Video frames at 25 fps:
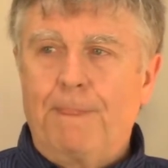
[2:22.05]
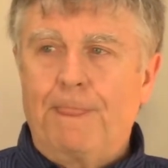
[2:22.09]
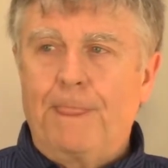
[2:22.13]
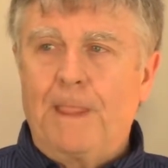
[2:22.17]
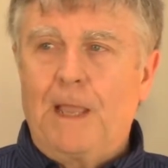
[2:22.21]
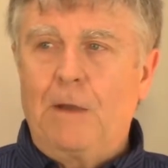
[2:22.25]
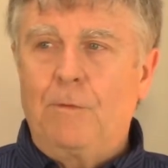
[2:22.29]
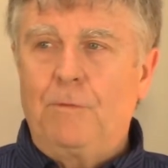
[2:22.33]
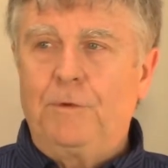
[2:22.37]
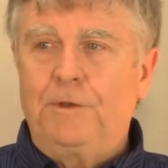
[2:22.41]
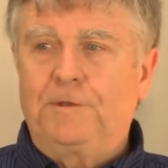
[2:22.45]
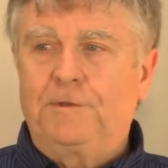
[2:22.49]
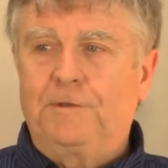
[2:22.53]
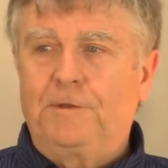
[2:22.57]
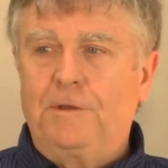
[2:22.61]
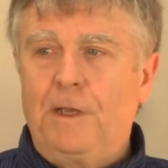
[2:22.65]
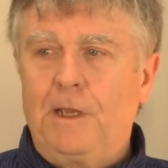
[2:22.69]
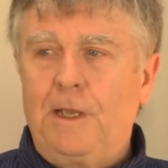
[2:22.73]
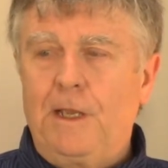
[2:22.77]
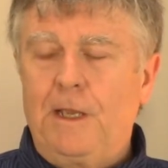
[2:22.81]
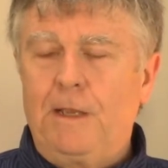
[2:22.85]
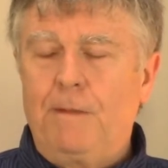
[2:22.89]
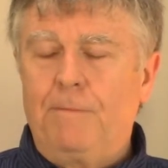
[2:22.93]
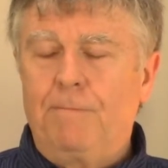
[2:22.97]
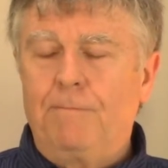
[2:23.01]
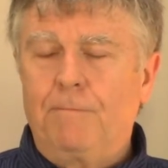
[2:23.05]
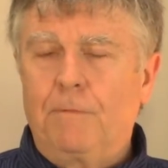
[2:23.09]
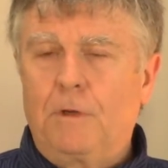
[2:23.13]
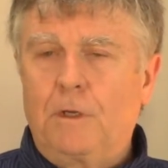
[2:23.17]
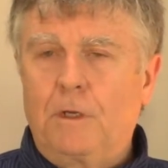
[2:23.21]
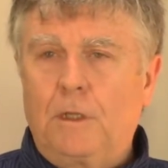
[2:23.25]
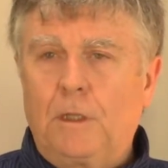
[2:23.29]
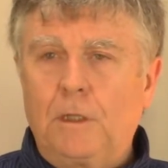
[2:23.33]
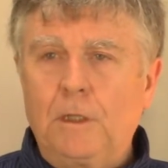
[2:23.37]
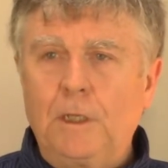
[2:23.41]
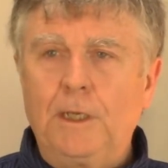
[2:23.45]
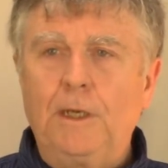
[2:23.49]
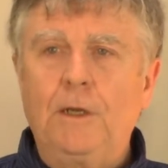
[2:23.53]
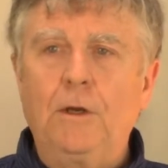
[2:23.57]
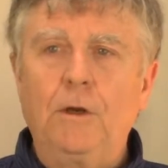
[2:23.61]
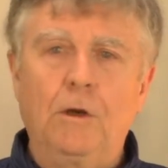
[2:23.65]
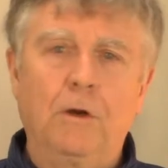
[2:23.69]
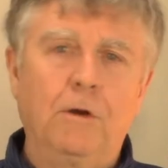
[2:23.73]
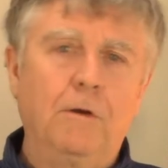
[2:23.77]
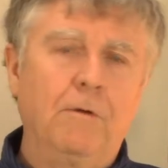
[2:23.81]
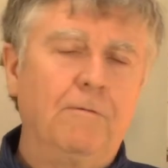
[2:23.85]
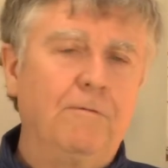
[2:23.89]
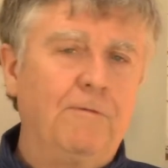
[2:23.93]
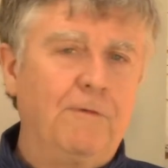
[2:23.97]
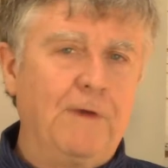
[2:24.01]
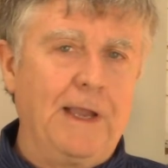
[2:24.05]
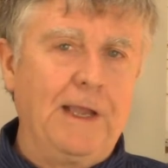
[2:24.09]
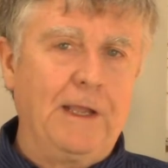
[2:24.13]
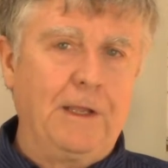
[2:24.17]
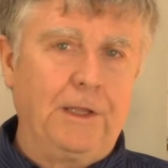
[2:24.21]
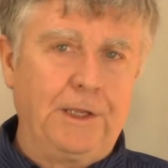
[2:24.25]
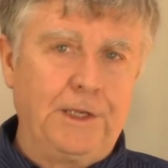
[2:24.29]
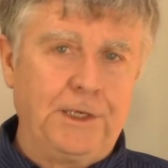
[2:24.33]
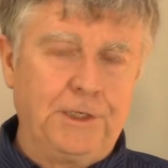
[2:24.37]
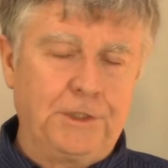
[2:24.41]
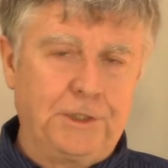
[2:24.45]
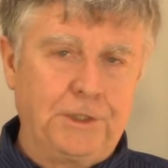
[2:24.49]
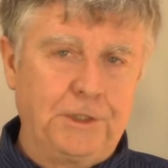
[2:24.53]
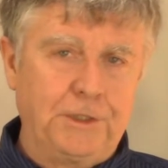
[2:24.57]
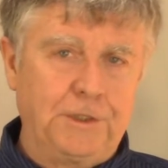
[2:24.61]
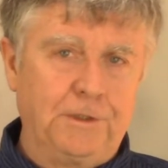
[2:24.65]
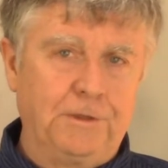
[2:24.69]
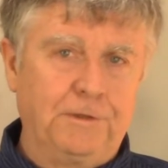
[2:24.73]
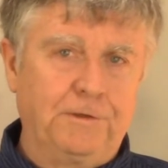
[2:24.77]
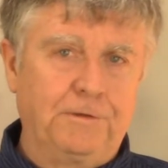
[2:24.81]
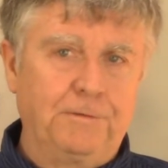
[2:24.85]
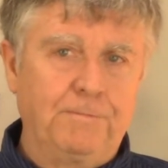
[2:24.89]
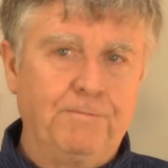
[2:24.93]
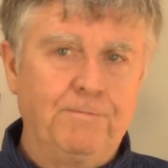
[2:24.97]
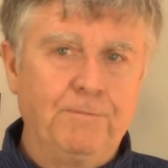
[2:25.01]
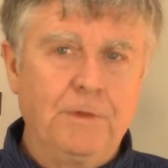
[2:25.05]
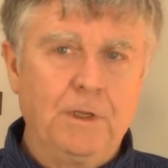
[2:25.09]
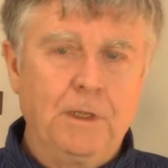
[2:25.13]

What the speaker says: I would say, clear violations